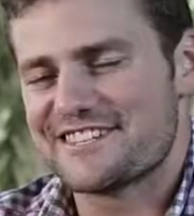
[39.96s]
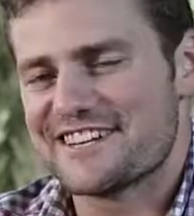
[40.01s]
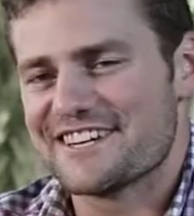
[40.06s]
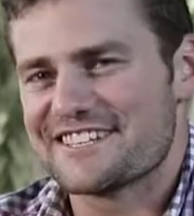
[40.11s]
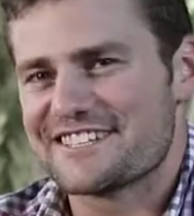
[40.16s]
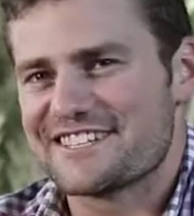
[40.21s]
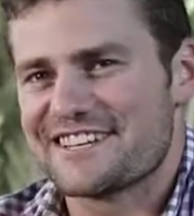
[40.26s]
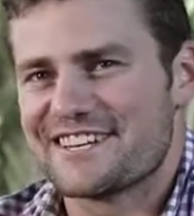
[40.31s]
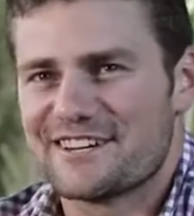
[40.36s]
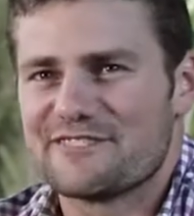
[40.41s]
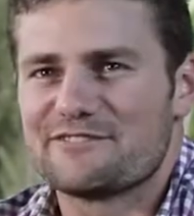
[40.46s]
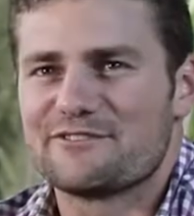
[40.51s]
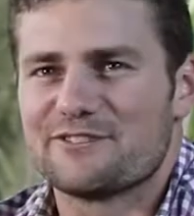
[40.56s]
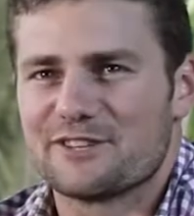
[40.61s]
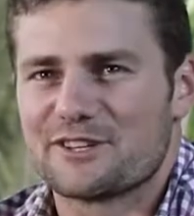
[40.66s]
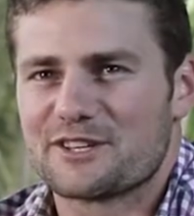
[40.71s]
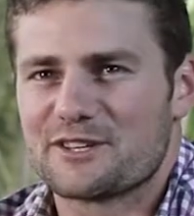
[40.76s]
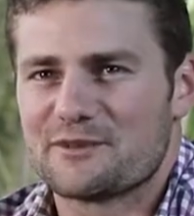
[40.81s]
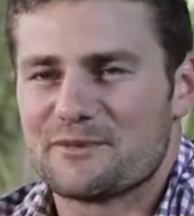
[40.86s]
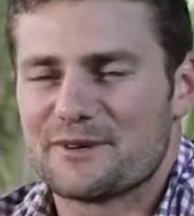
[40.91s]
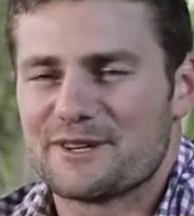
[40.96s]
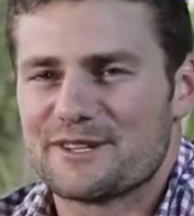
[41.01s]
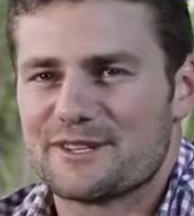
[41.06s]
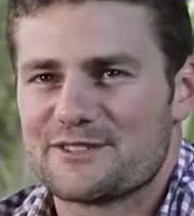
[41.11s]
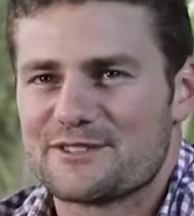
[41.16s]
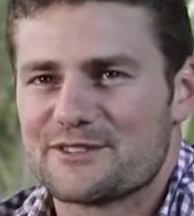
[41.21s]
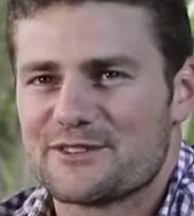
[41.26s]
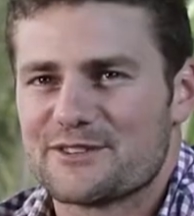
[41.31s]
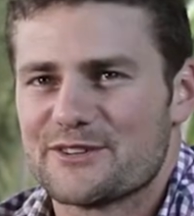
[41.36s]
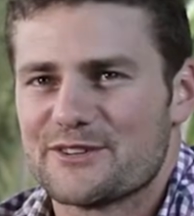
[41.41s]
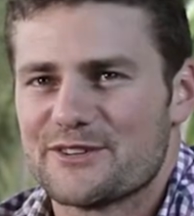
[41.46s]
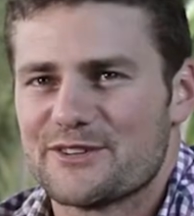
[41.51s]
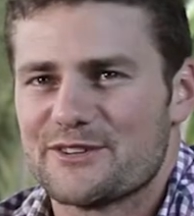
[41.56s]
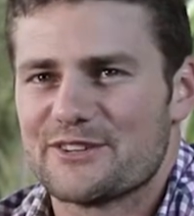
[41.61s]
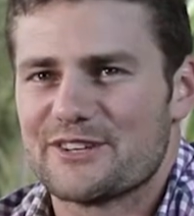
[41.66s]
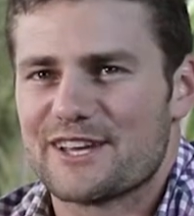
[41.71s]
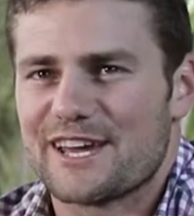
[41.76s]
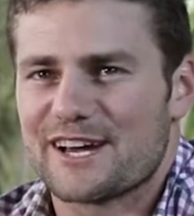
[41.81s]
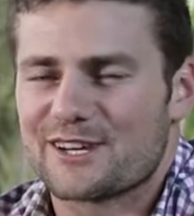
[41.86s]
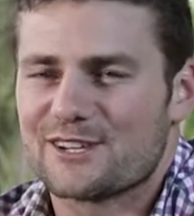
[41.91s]
GRC are fully committed
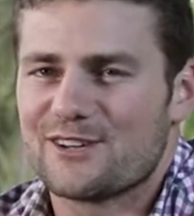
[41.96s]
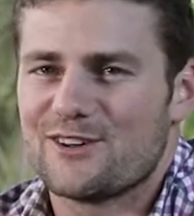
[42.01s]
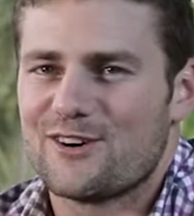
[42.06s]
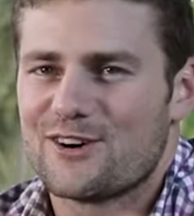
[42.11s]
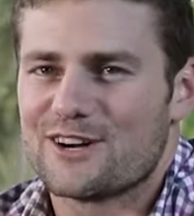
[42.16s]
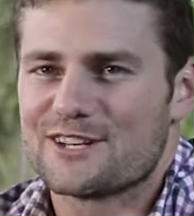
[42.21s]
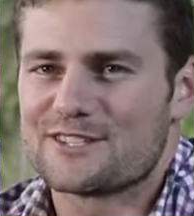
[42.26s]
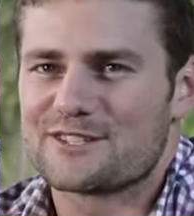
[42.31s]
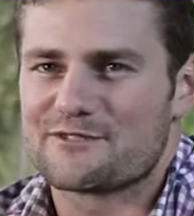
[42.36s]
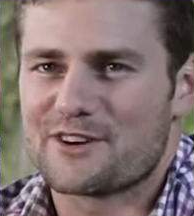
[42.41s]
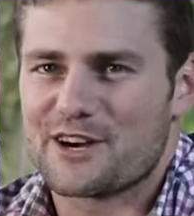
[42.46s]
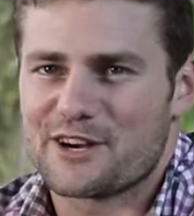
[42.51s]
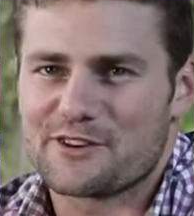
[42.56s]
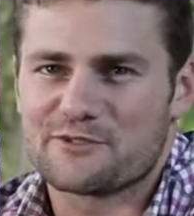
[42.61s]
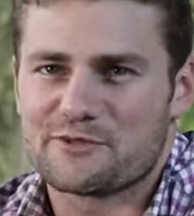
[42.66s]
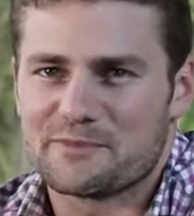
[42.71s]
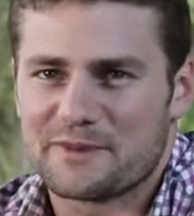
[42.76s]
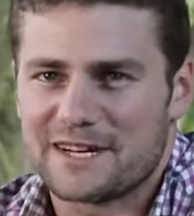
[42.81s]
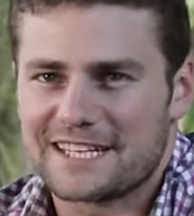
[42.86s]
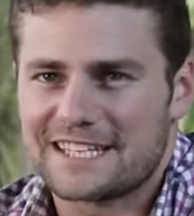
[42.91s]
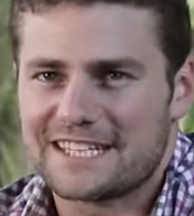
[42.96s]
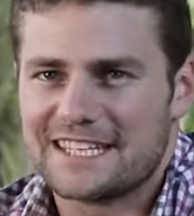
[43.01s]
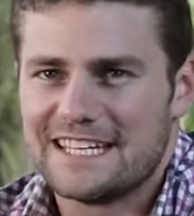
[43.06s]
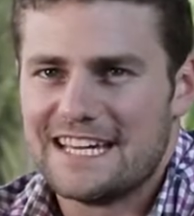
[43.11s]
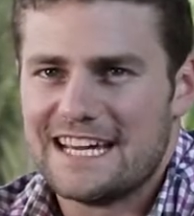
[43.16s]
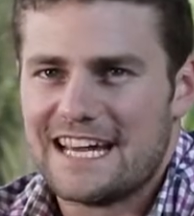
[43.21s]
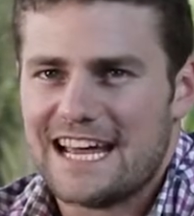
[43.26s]
to our clients' value for money,